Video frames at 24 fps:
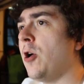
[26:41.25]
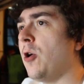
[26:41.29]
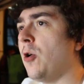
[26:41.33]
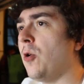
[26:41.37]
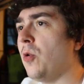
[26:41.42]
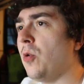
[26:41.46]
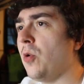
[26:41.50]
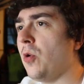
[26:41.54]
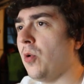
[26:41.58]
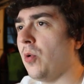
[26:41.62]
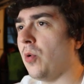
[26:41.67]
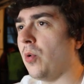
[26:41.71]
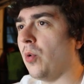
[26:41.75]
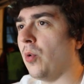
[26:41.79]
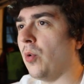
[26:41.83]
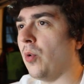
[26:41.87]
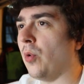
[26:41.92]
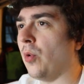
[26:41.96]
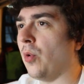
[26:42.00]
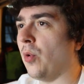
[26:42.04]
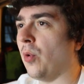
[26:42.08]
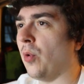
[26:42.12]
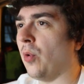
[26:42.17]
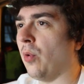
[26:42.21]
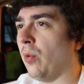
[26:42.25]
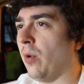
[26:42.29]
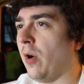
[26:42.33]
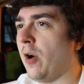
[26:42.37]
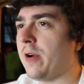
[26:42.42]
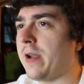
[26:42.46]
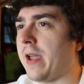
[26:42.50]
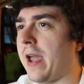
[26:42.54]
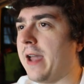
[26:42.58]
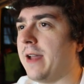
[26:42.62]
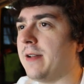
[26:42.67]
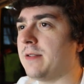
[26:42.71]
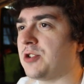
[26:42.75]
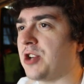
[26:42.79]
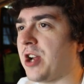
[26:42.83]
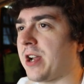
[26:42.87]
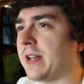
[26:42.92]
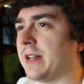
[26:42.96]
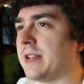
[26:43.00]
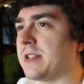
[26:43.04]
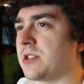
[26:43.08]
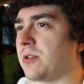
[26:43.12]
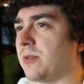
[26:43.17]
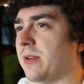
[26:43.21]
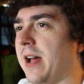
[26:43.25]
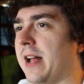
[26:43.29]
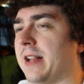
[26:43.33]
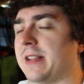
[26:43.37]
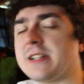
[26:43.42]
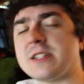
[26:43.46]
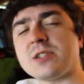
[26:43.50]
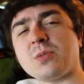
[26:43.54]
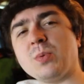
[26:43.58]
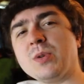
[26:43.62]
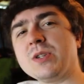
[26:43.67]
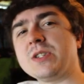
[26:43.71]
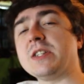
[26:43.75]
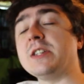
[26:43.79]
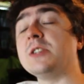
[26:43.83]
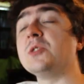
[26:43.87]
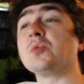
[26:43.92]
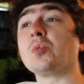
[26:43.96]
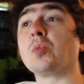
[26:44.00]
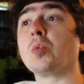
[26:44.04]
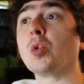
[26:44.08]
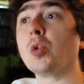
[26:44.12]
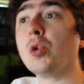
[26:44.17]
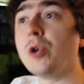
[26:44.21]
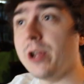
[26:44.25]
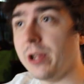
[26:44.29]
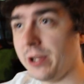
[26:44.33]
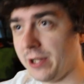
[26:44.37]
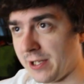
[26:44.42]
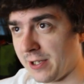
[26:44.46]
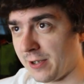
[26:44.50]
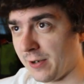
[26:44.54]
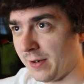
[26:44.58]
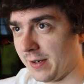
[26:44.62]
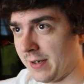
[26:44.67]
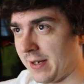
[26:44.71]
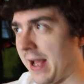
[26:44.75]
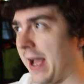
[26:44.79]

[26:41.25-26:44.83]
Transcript: Ooh, okay, checking this one out. This one seems really good.